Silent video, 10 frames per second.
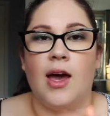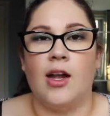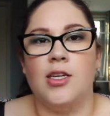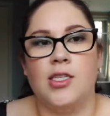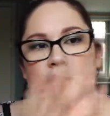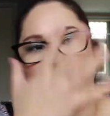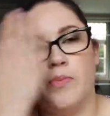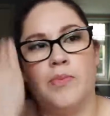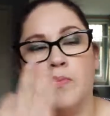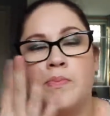and I just
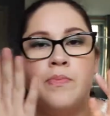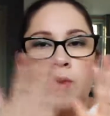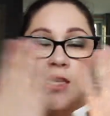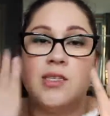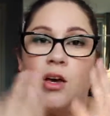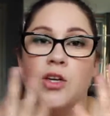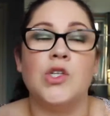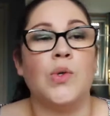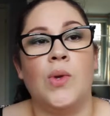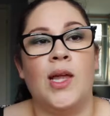
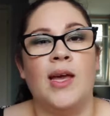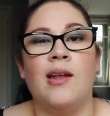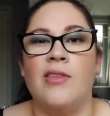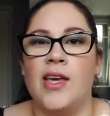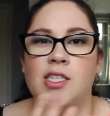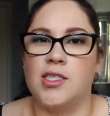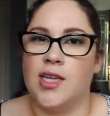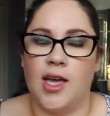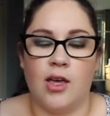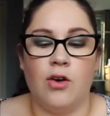massage it all in and then just
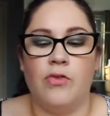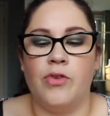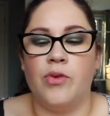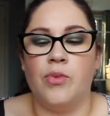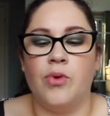take it off with a